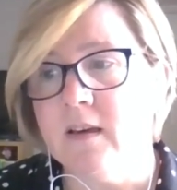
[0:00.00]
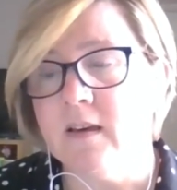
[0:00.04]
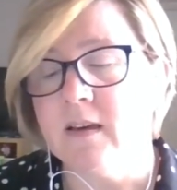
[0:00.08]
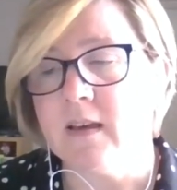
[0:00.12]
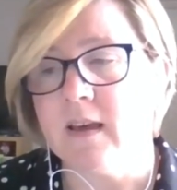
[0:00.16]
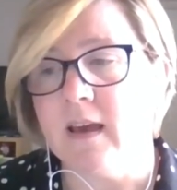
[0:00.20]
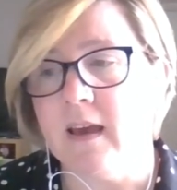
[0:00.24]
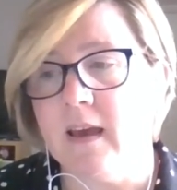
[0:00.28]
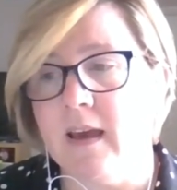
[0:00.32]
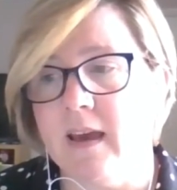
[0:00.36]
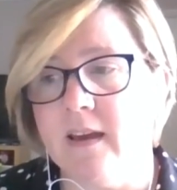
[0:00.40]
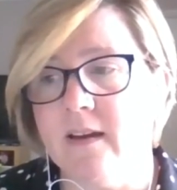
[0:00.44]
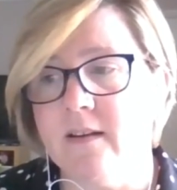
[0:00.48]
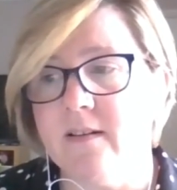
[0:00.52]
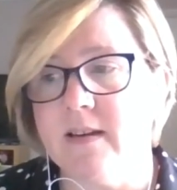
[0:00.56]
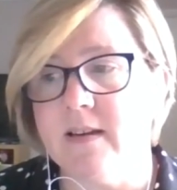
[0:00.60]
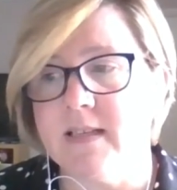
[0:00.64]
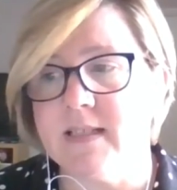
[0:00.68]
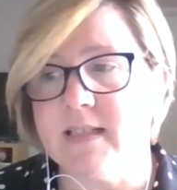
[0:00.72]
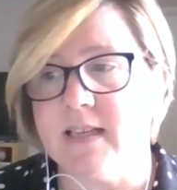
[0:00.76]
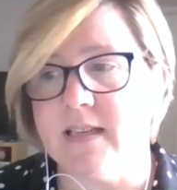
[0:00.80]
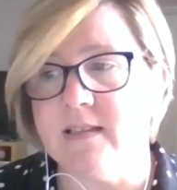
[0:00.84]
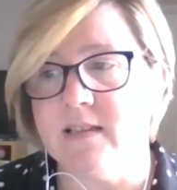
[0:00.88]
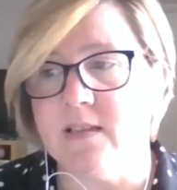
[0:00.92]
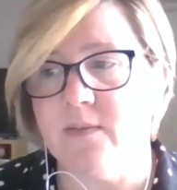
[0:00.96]
Care
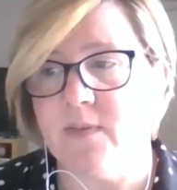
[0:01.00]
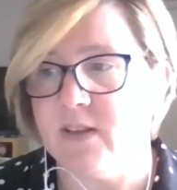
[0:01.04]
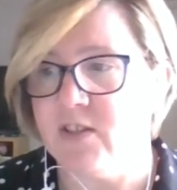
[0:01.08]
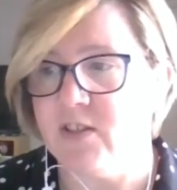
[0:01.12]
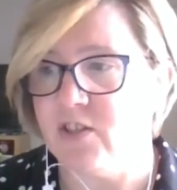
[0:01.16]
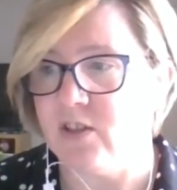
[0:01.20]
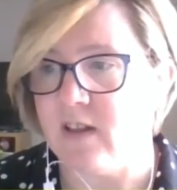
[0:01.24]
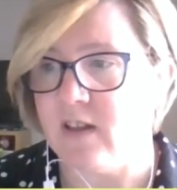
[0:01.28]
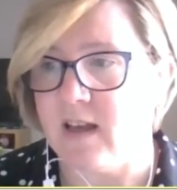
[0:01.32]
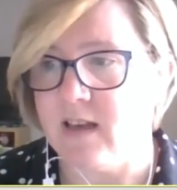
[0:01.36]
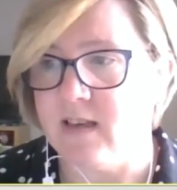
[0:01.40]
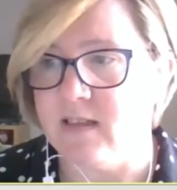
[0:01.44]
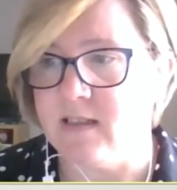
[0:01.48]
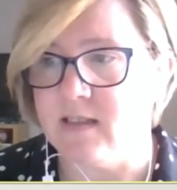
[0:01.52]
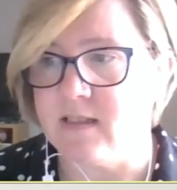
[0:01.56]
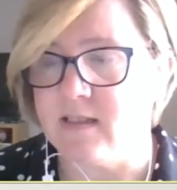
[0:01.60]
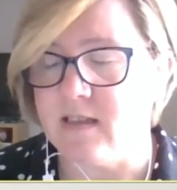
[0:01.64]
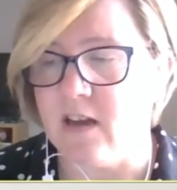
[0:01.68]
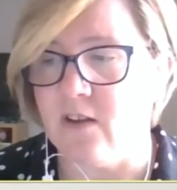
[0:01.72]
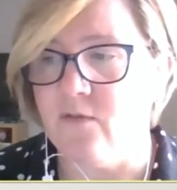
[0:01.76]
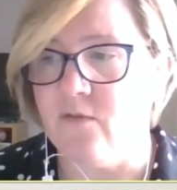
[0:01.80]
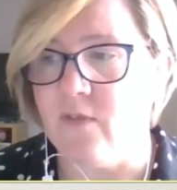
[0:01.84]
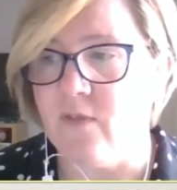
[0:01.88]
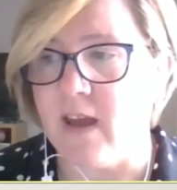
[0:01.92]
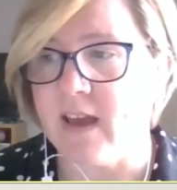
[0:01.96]
is individualised
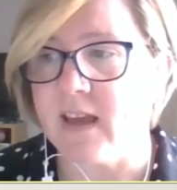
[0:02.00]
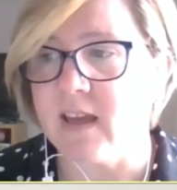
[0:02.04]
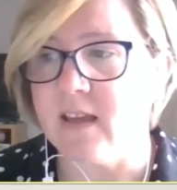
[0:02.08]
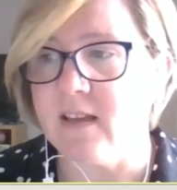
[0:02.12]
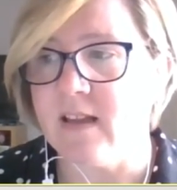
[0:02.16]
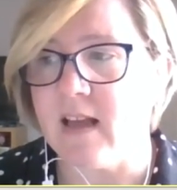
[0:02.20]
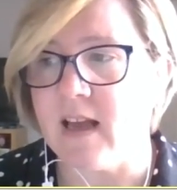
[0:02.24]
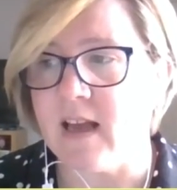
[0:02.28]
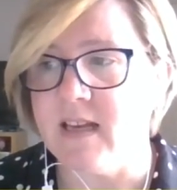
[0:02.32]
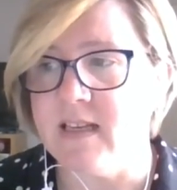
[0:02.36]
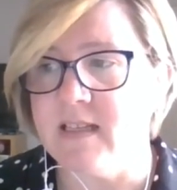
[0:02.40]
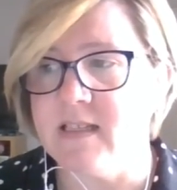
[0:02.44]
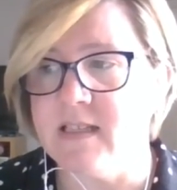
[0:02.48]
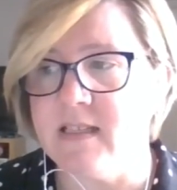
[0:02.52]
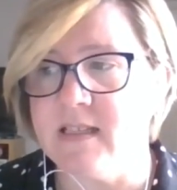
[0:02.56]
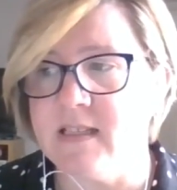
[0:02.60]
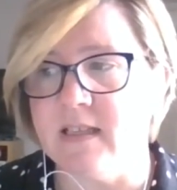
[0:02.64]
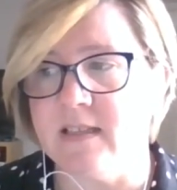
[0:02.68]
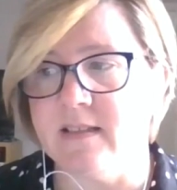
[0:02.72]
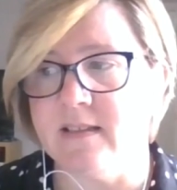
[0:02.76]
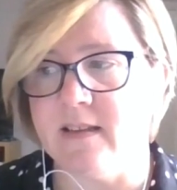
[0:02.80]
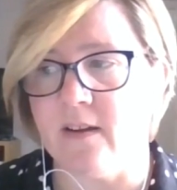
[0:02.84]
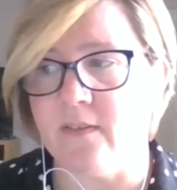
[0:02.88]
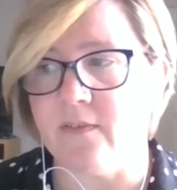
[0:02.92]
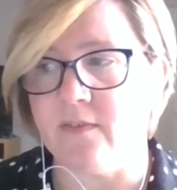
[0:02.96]
and recognises
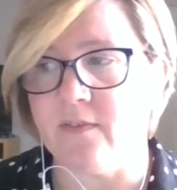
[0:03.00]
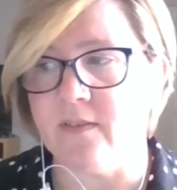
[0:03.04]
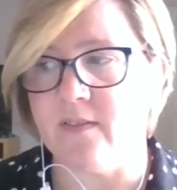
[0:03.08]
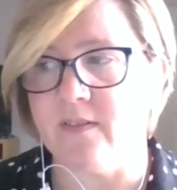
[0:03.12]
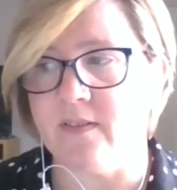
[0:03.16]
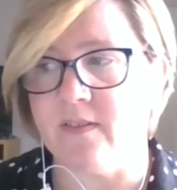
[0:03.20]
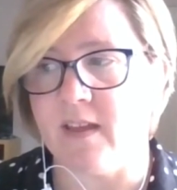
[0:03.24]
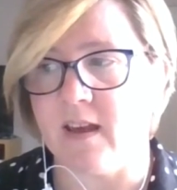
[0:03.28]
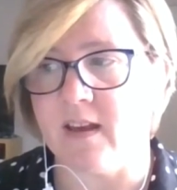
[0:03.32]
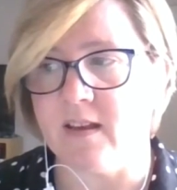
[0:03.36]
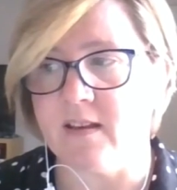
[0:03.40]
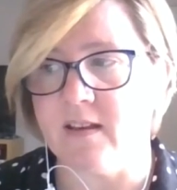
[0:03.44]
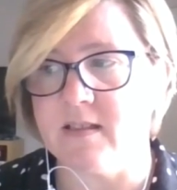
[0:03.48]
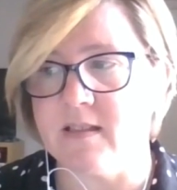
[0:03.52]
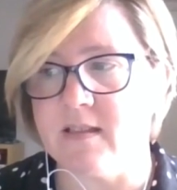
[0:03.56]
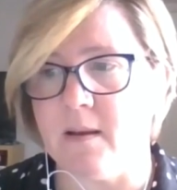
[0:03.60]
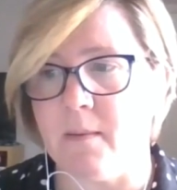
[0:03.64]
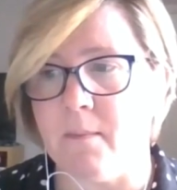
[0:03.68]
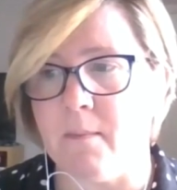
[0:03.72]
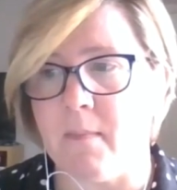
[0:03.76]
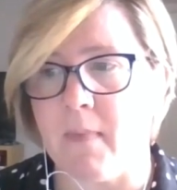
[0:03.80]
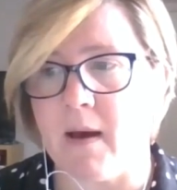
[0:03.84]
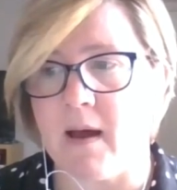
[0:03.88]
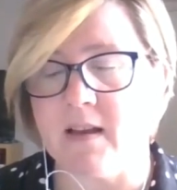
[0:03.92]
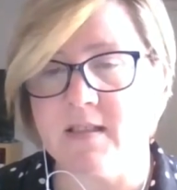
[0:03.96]
the different things
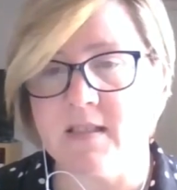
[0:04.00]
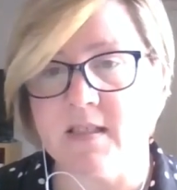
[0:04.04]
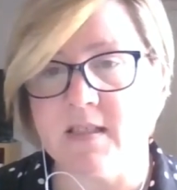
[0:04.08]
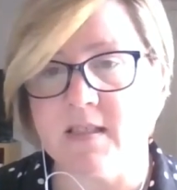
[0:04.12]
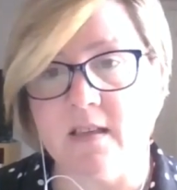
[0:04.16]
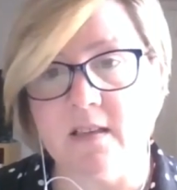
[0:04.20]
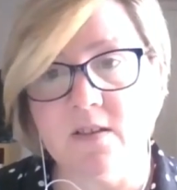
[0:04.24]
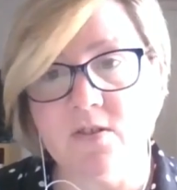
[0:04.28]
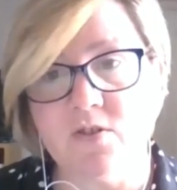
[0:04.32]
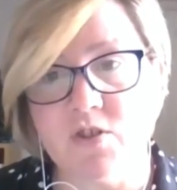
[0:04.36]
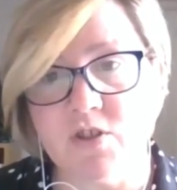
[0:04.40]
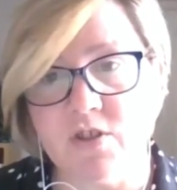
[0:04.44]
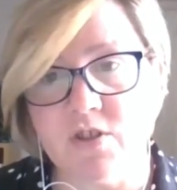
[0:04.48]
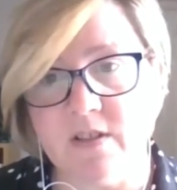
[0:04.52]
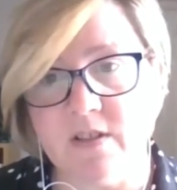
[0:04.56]
that matter to